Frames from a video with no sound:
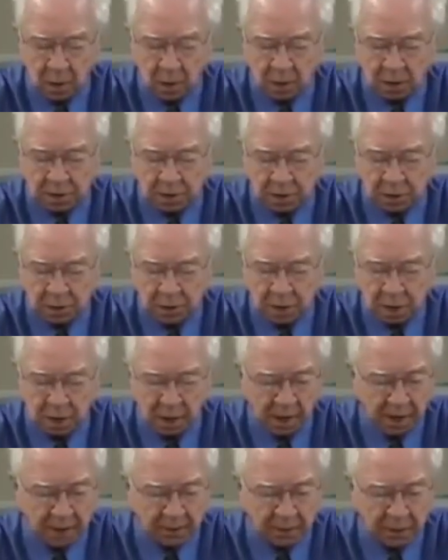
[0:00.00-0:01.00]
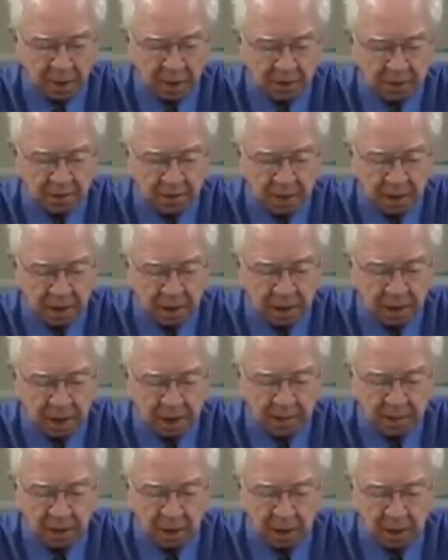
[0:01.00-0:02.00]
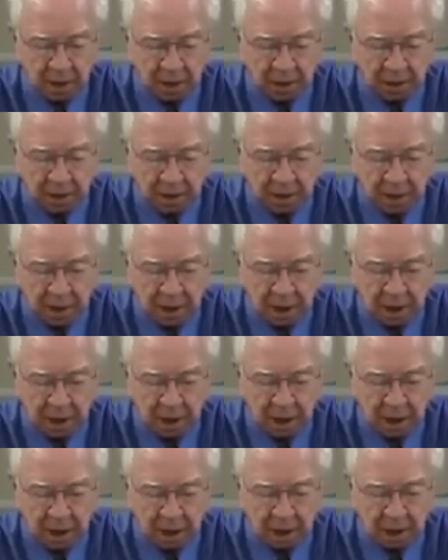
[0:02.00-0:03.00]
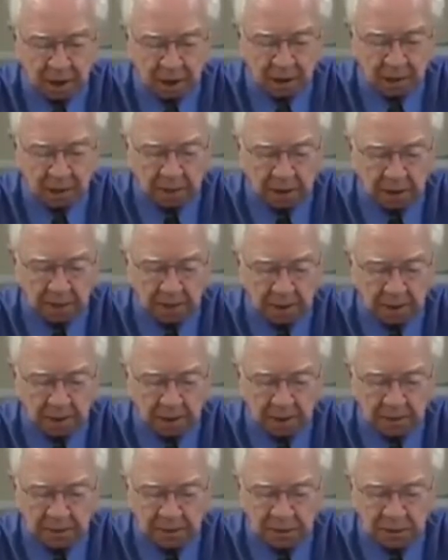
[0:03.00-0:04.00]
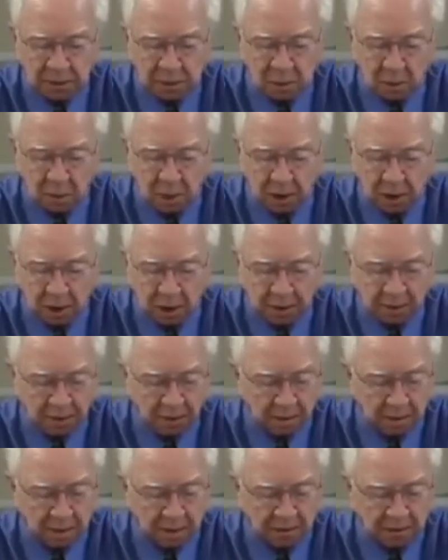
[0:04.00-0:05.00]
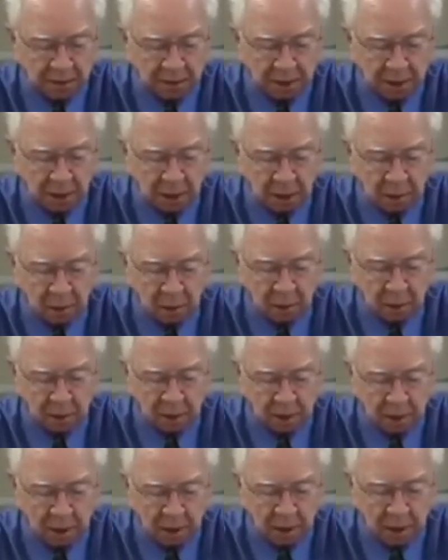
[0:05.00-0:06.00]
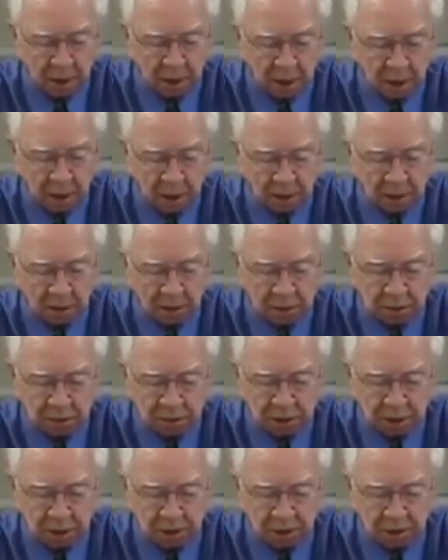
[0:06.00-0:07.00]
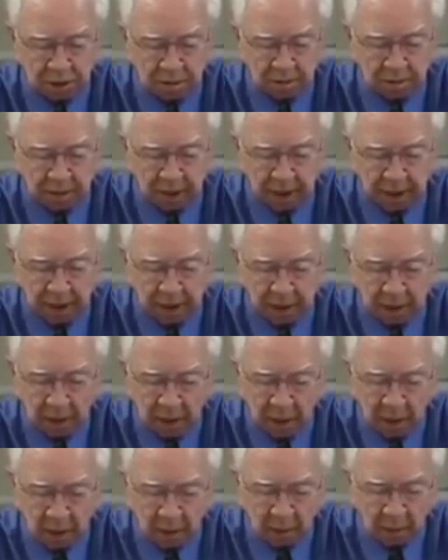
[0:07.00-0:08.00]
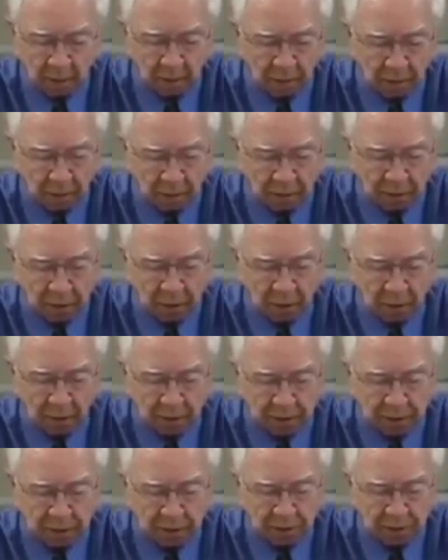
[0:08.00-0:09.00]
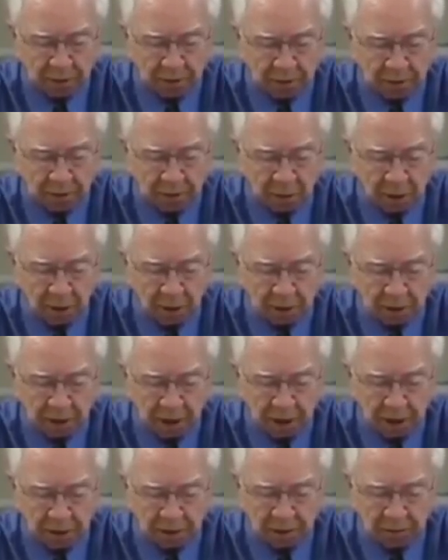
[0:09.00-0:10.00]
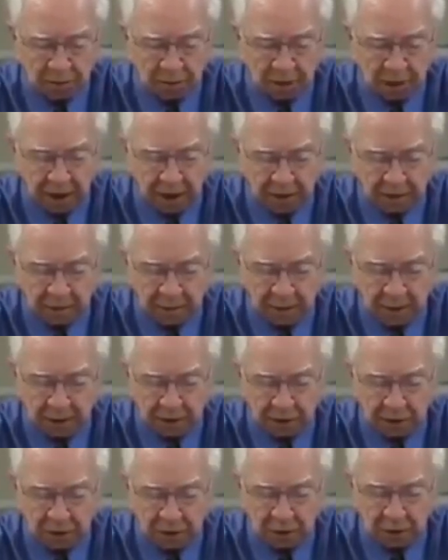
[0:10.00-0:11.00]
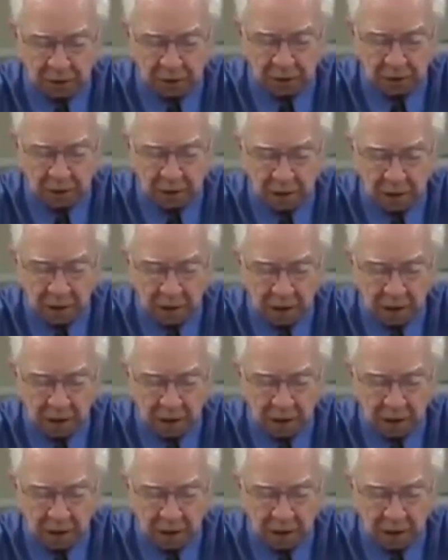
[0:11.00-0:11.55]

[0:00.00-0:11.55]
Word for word: or soon thereafter as the matter can be heard, and Department Division 1 of the above entitled court, accused citizen blank will move the court to dismiss all charges for lack of prosecution,